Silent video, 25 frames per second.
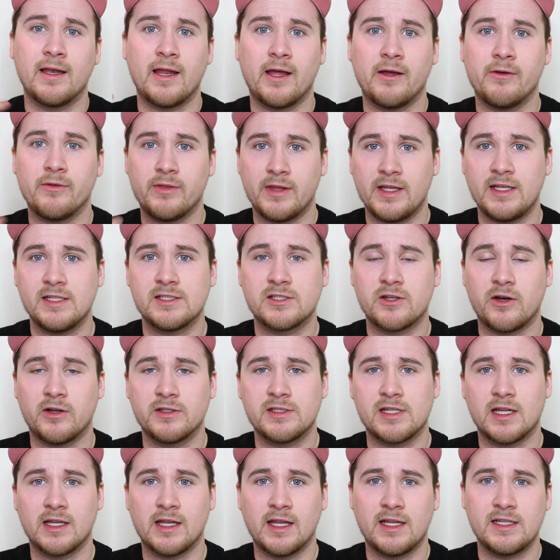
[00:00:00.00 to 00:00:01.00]
Now these
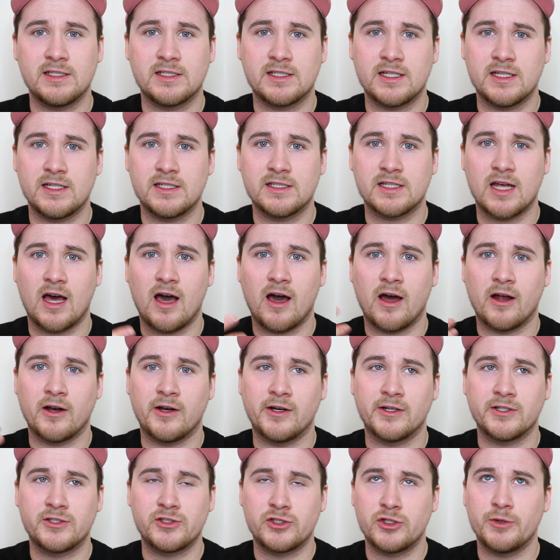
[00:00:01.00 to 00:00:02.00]
contact lenses
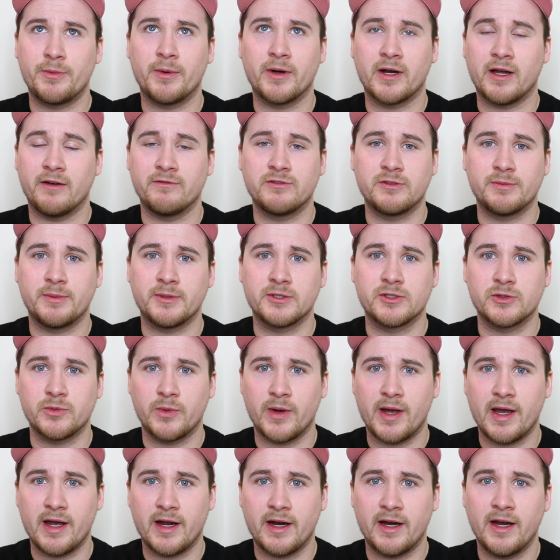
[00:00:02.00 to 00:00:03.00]
are super comfortable to
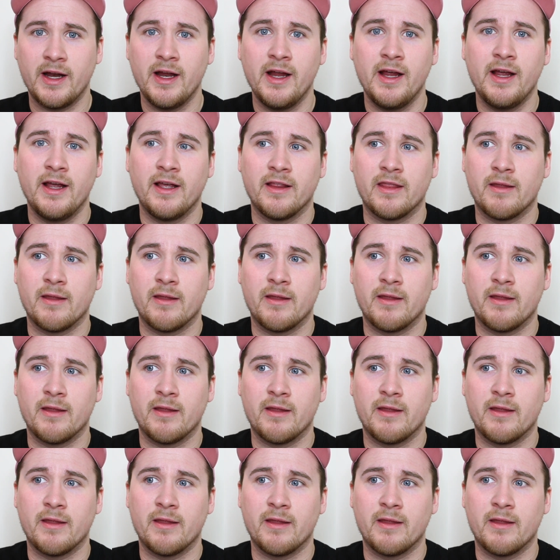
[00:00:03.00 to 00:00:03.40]
wear.